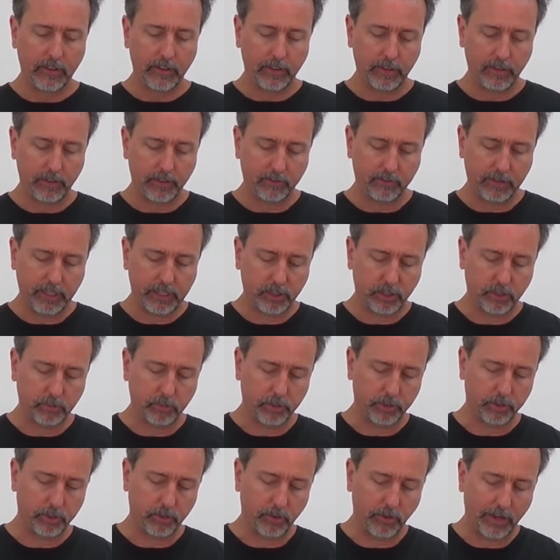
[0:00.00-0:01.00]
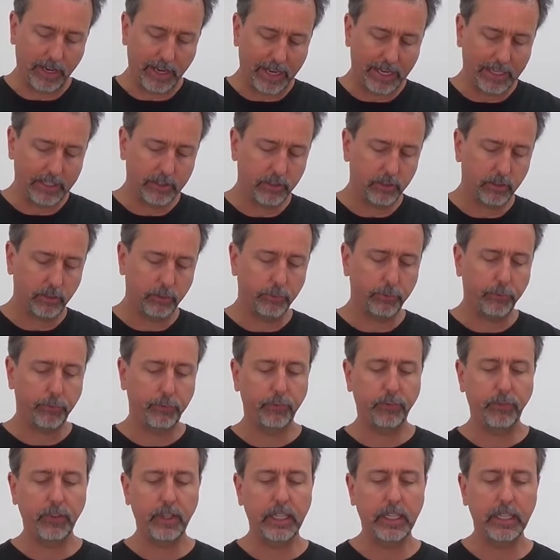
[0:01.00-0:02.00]
the vegetables. So as you
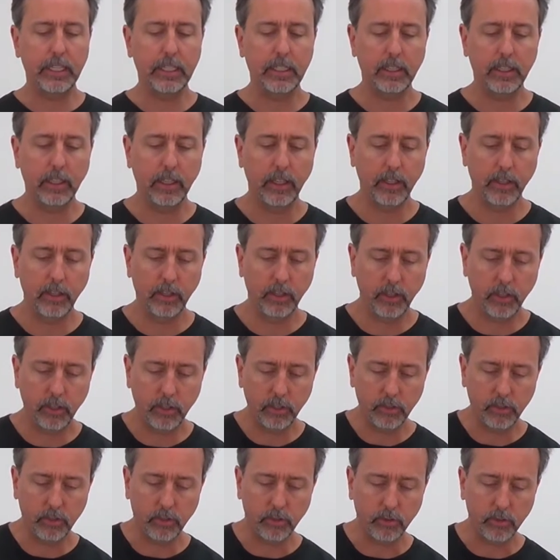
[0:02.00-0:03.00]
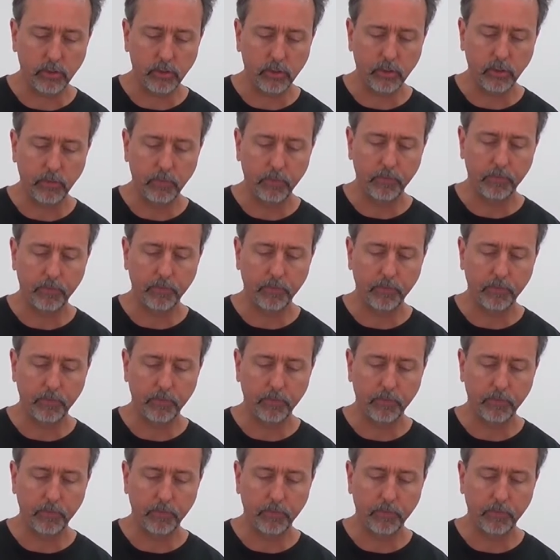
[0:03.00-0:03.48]
feed the juice